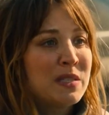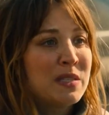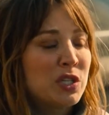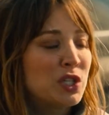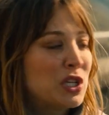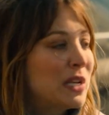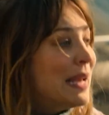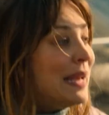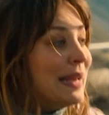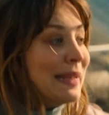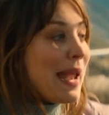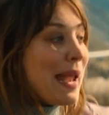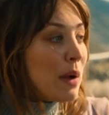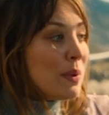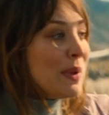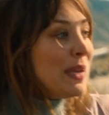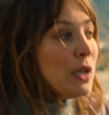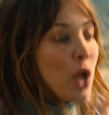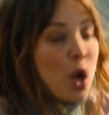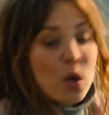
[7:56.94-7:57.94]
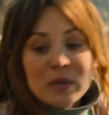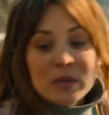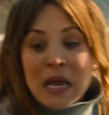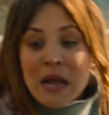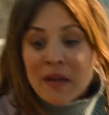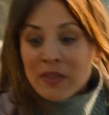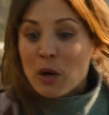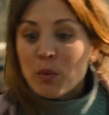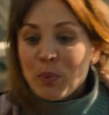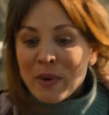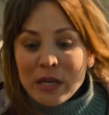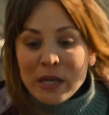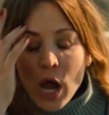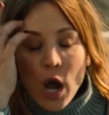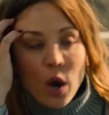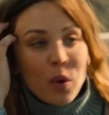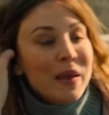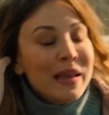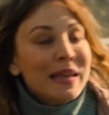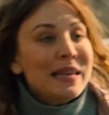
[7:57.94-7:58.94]
That's why Kaley Cuoco's new
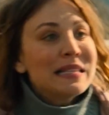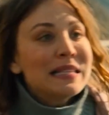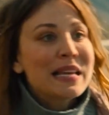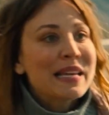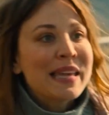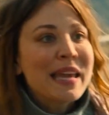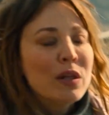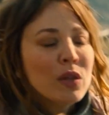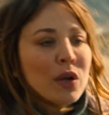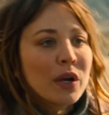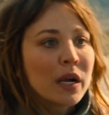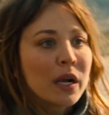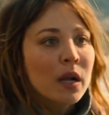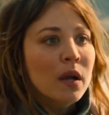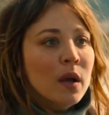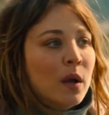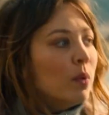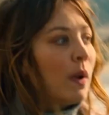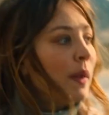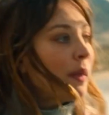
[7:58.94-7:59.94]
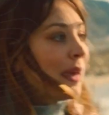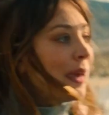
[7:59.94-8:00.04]
TV series sucks.